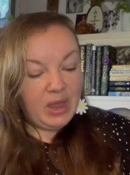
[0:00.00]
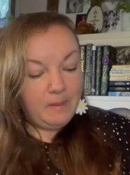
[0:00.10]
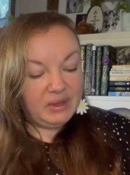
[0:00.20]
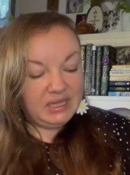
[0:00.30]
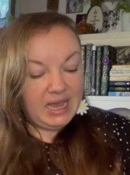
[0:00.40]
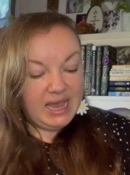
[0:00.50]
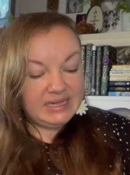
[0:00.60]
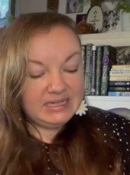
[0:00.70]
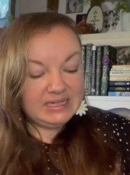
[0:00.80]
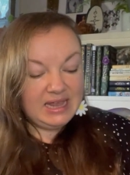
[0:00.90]
But the
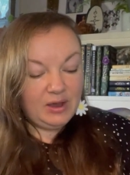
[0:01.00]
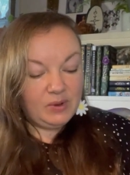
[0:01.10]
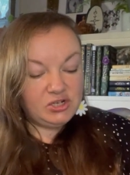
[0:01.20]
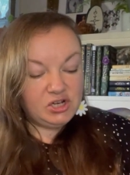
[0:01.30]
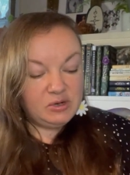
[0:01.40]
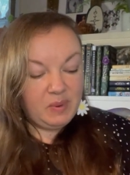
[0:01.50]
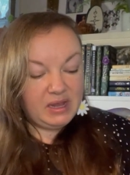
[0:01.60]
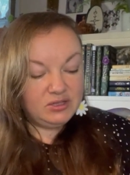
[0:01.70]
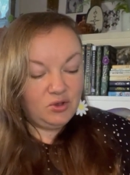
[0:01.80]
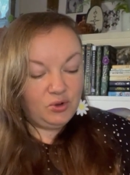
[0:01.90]
answer to that question
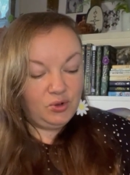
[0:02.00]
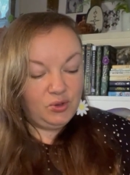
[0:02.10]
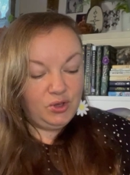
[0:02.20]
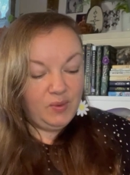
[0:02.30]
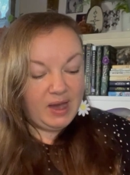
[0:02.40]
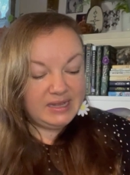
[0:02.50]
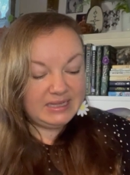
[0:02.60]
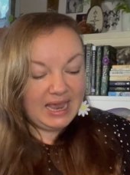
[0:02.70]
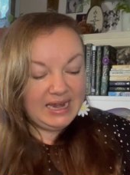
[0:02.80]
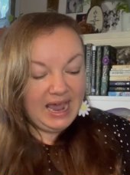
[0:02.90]
depends on who you
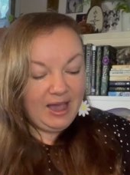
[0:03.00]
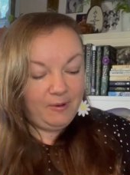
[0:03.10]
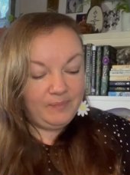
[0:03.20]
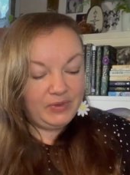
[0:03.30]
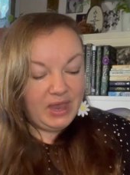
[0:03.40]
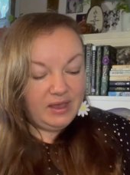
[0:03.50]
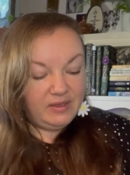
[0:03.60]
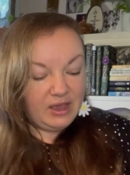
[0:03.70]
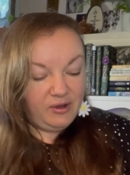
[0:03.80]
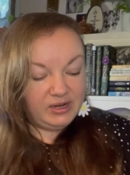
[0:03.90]
ask and how.
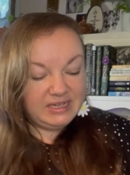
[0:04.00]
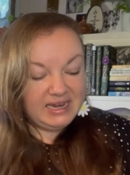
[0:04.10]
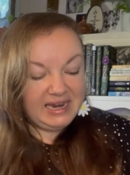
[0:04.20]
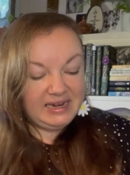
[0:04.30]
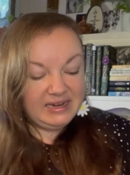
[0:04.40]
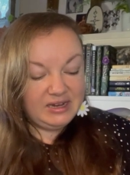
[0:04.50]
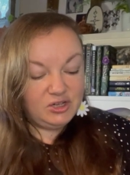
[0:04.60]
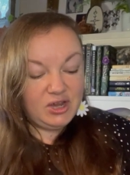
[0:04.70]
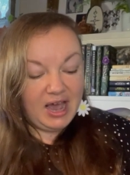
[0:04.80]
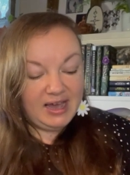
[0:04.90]
They're going to need
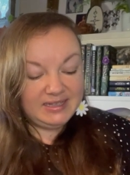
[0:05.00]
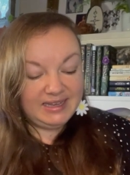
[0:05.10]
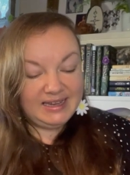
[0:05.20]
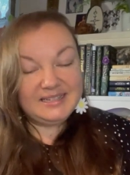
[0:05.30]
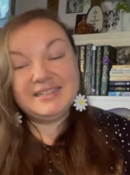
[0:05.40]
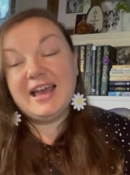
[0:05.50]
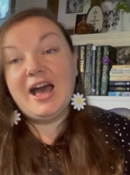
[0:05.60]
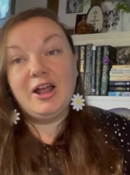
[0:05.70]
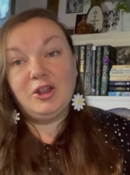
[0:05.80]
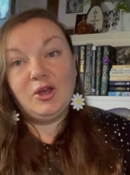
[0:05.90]
to ask it
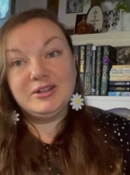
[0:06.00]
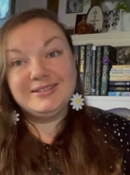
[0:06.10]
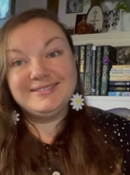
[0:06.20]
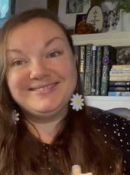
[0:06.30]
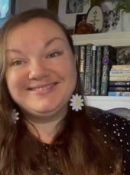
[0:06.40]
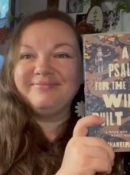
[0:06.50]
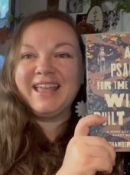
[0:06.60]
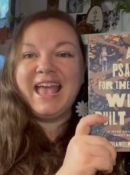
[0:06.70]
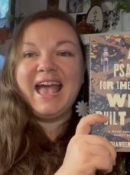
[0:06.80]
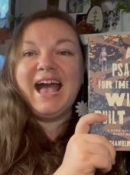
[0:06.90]
a lot.
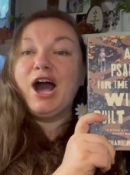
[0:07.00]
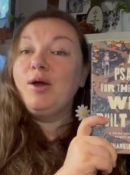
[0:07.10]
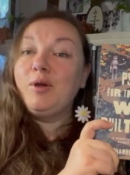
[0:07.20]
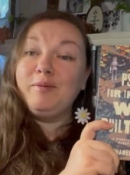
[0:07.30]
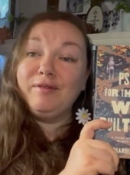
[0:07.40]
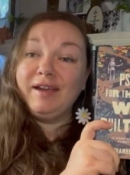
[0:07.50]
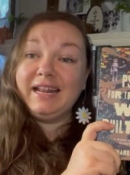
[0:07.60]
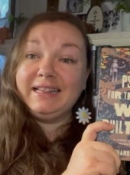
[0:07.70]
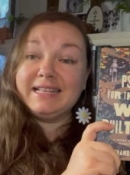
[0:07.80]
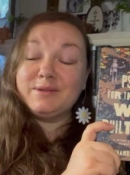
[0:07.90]
I won't be
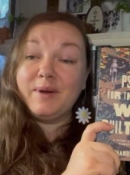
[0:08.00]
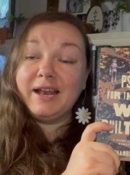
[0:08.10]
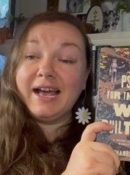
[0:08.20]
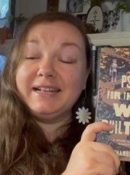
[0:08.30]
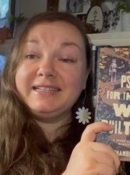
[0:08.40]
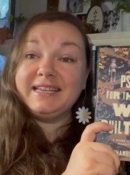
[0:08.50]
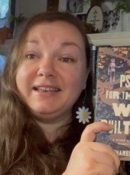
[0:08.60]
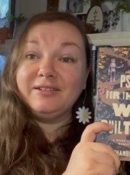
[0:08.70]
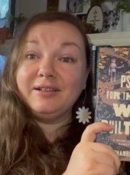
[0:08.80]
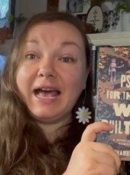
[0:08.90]
reading this one
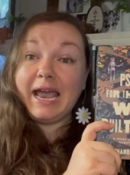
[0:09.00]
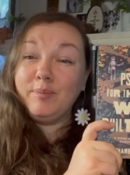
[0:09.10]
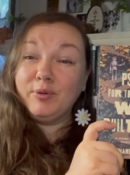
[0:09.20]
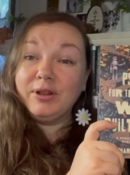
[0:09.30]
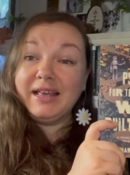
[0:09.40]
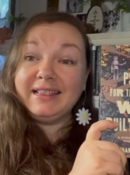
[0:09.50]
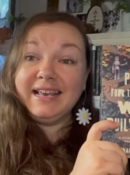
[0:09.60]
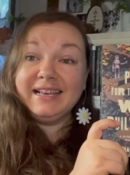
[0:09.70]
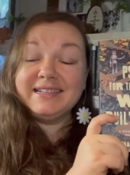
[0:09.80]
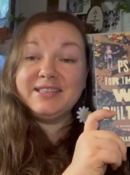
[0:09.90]
until April, I
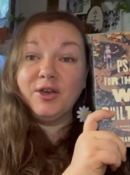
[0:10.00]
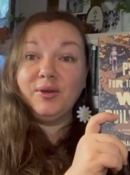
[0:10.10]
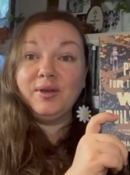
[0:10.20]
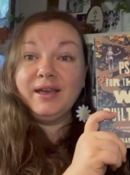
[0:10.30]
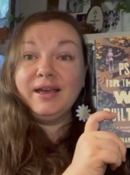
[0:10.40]
think, so